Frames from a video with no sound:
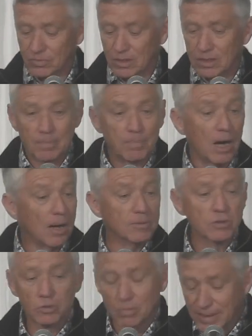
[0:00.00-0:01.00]
The
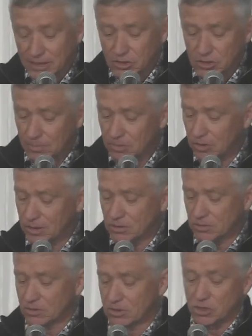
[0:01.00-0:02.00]
Bibles were made somewhere
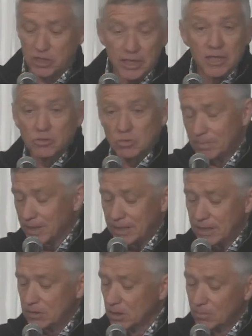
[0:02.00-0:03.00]
else. The chairs were
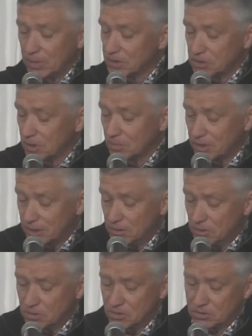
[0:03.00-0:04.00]
made by someone
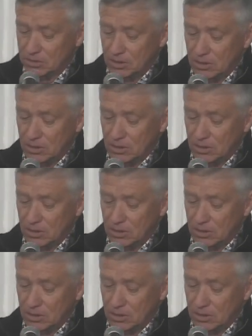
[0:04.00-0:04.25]
else.